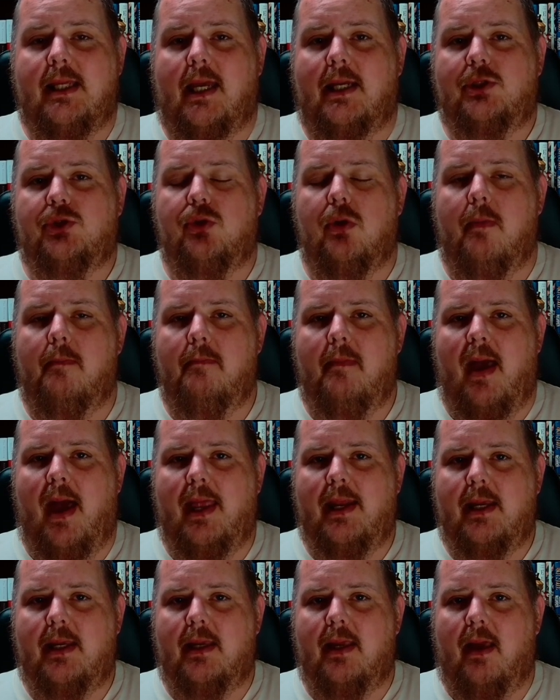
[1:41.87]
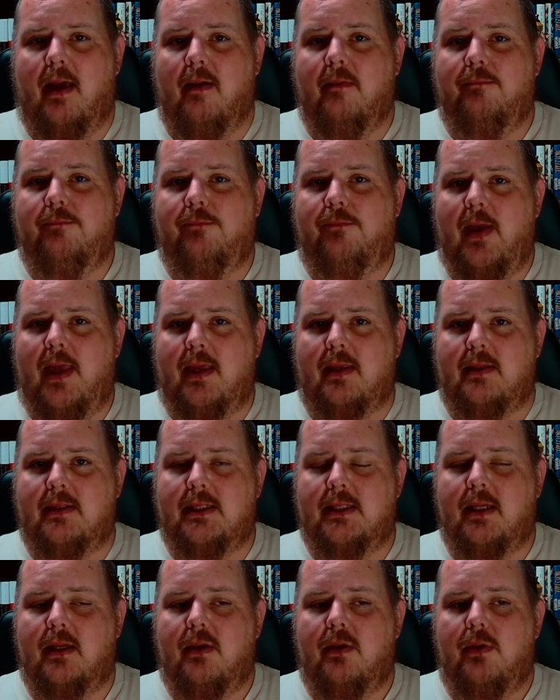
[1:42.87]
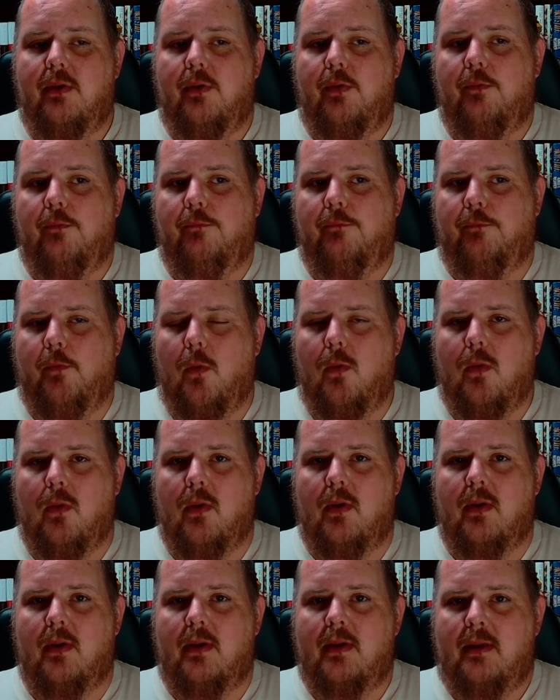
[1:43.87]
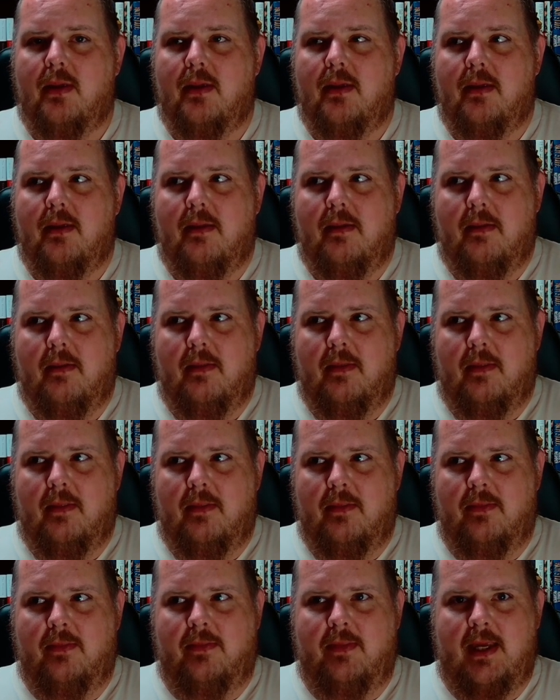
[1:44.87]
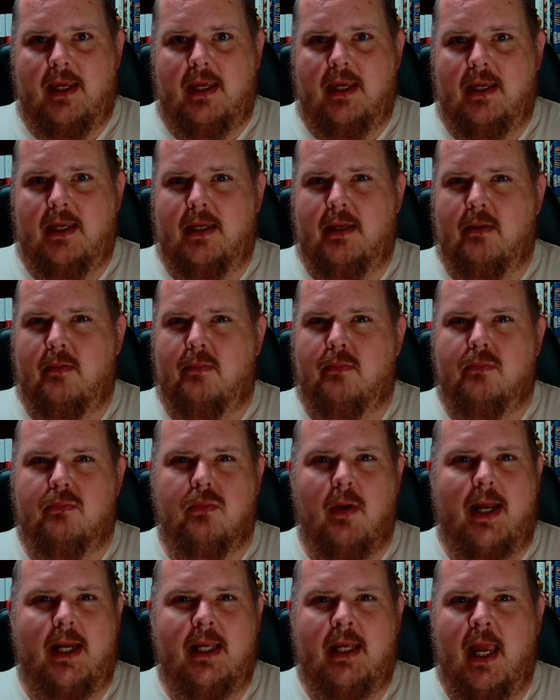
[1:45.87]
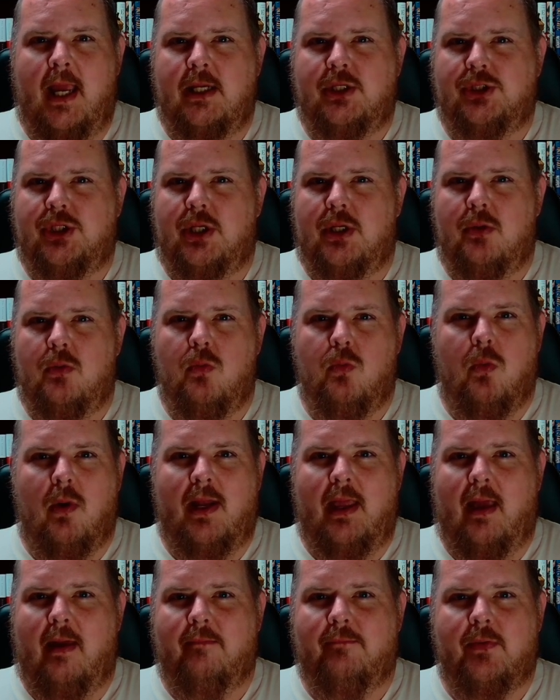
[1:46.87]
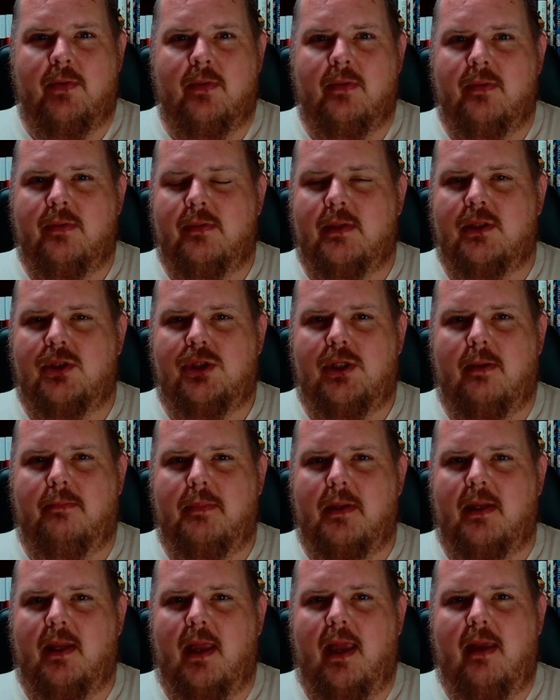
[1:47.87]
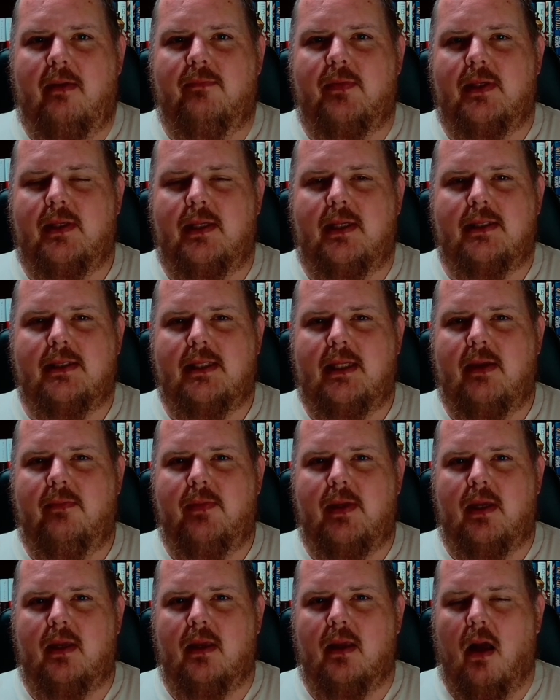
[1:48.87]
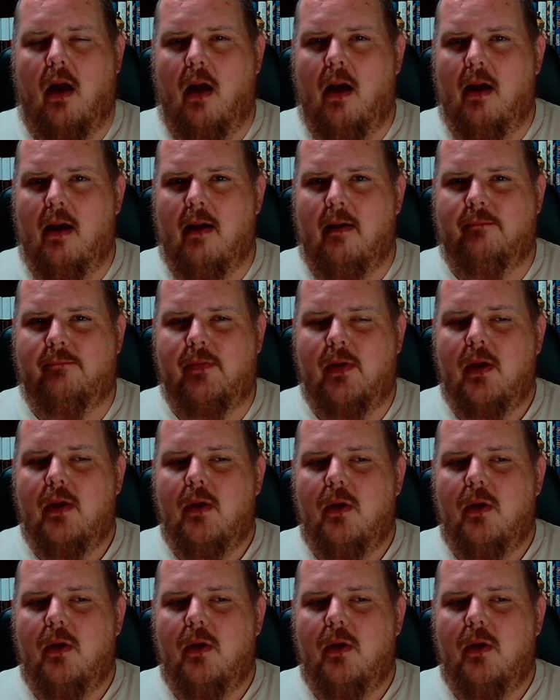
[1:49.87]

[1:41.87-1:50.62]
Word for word: traumatic event for the radiation, whatever the ship in Haven is giving off?